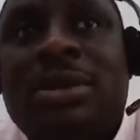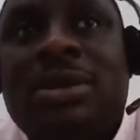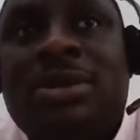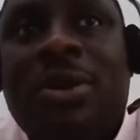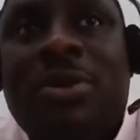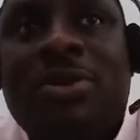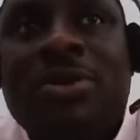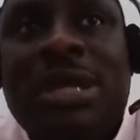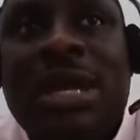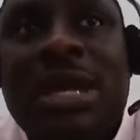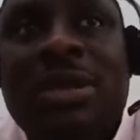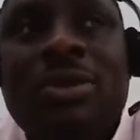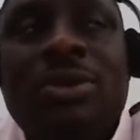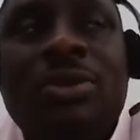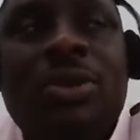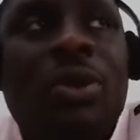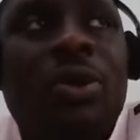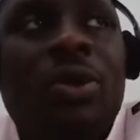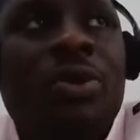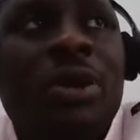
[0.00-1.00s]
Someone will tell you,
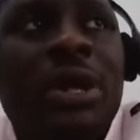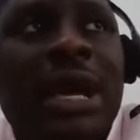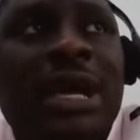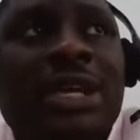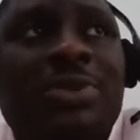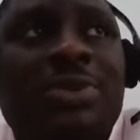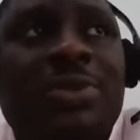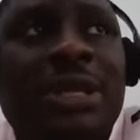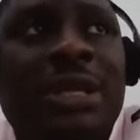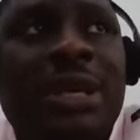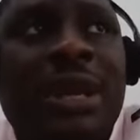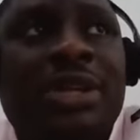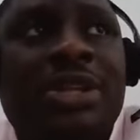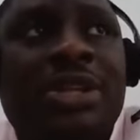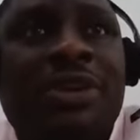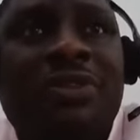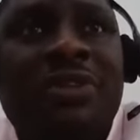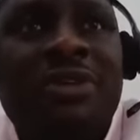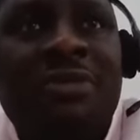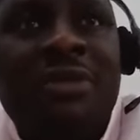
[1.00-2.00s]
oh, he has to be a
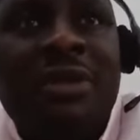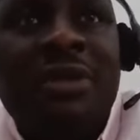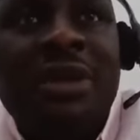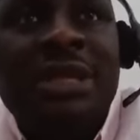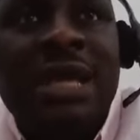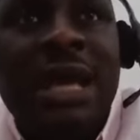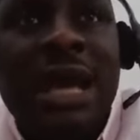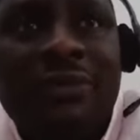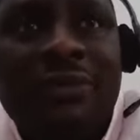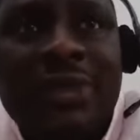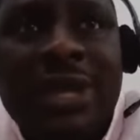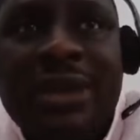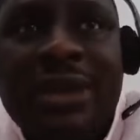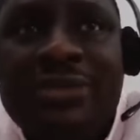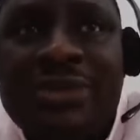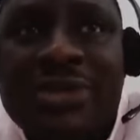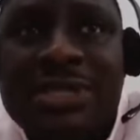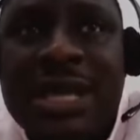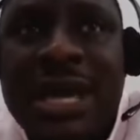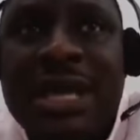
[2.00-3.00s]
director for 3 years after he
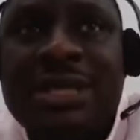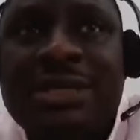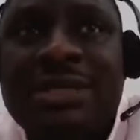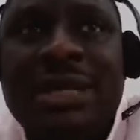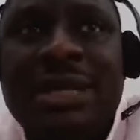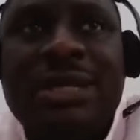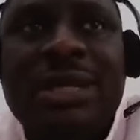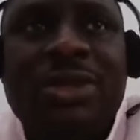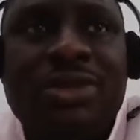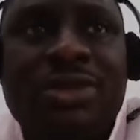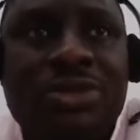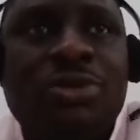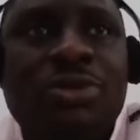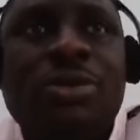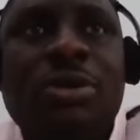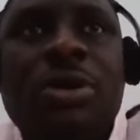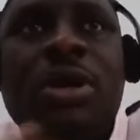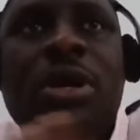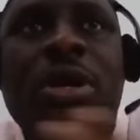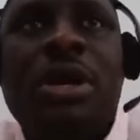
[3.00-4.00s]
resigns, and then you
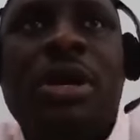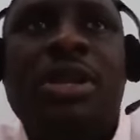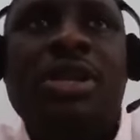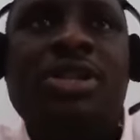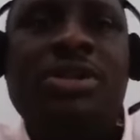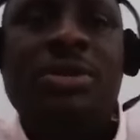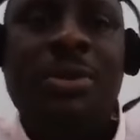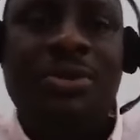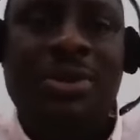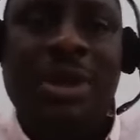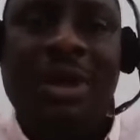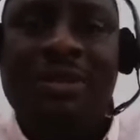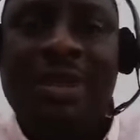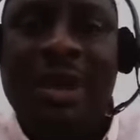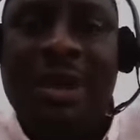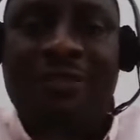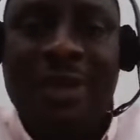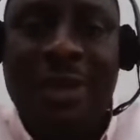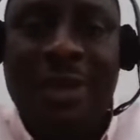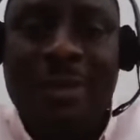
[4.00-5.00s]
need to reach out
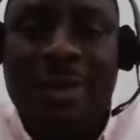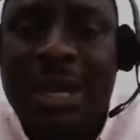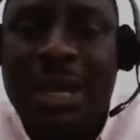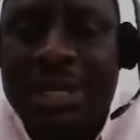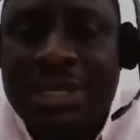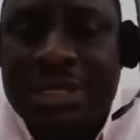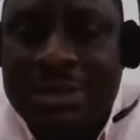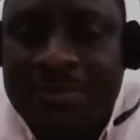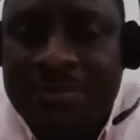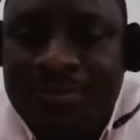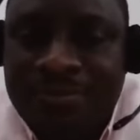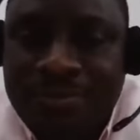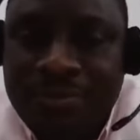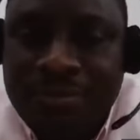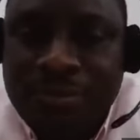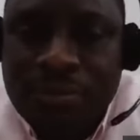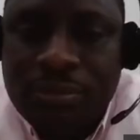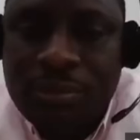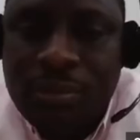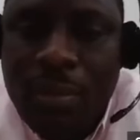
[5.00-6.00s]
that fair balance.
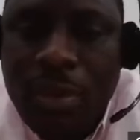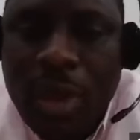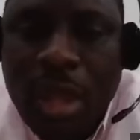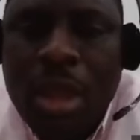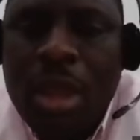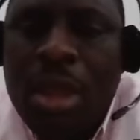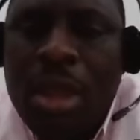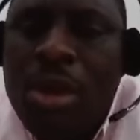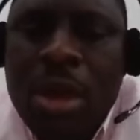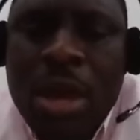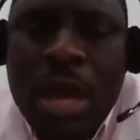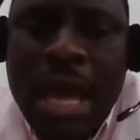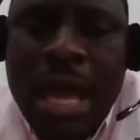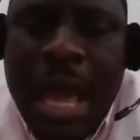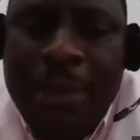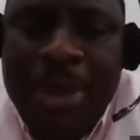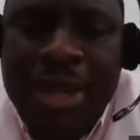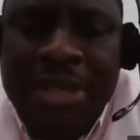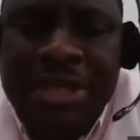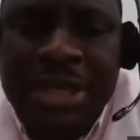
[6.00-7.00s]

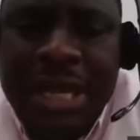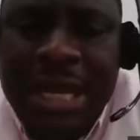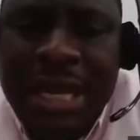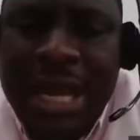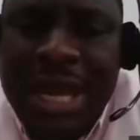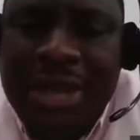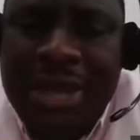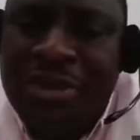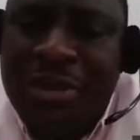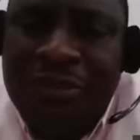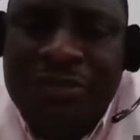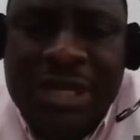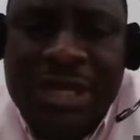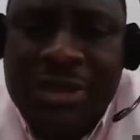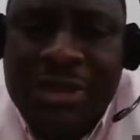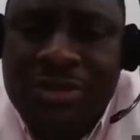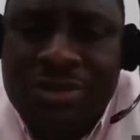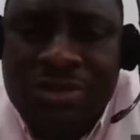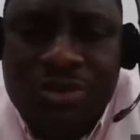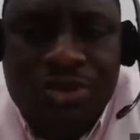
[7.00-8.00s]
I mentioned earlier soft
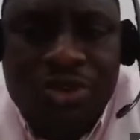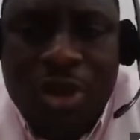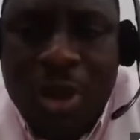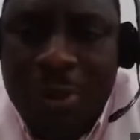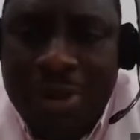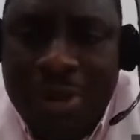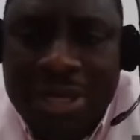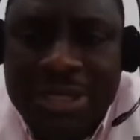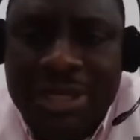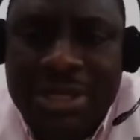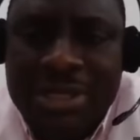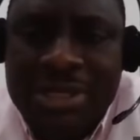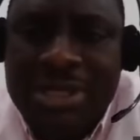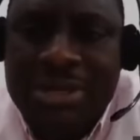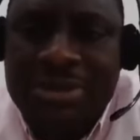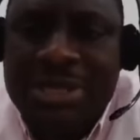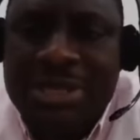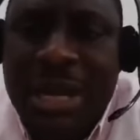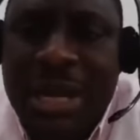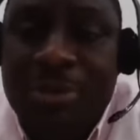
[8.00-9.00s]
skills, good communication
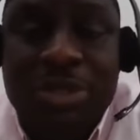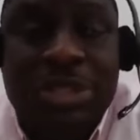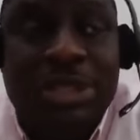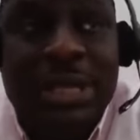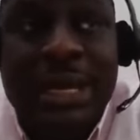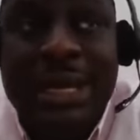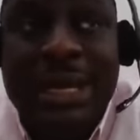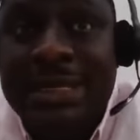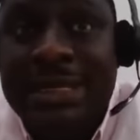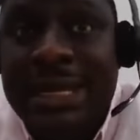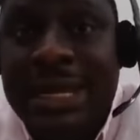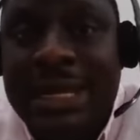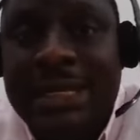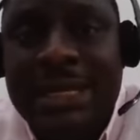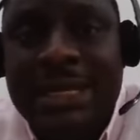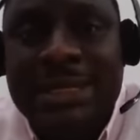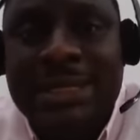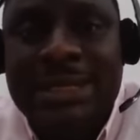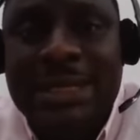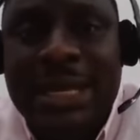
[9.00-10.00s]
skills, and emotional
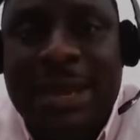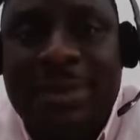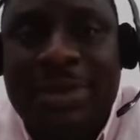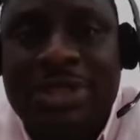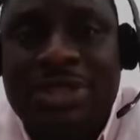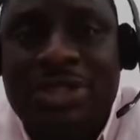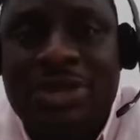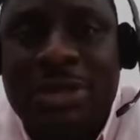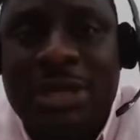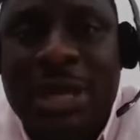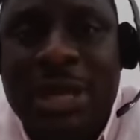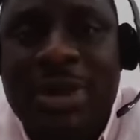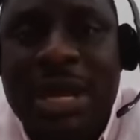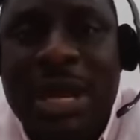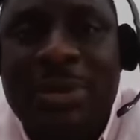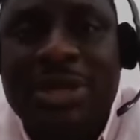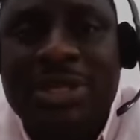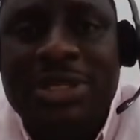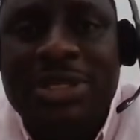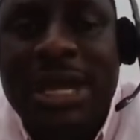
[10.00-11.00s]
intelligence.
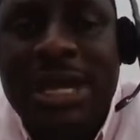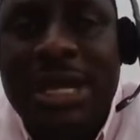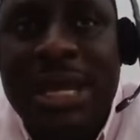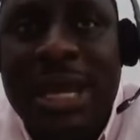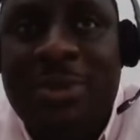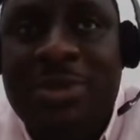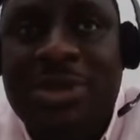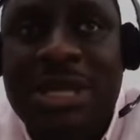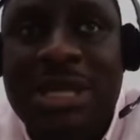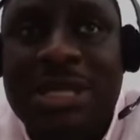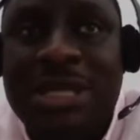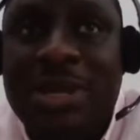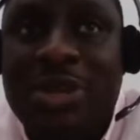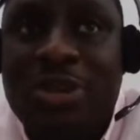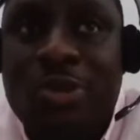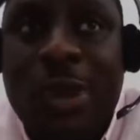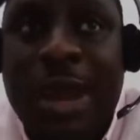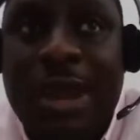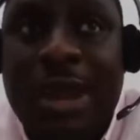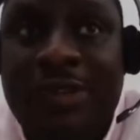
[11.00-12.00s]
Abiola mentioned earlier, emotional intelligence
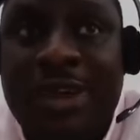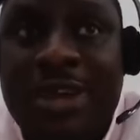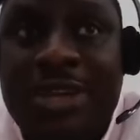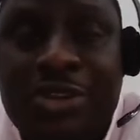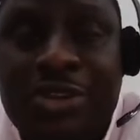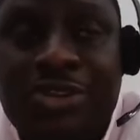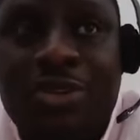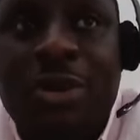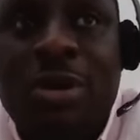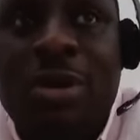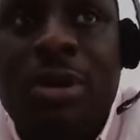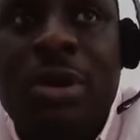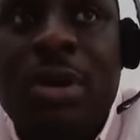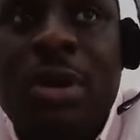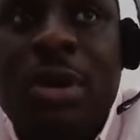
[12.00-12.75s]
is quite very strong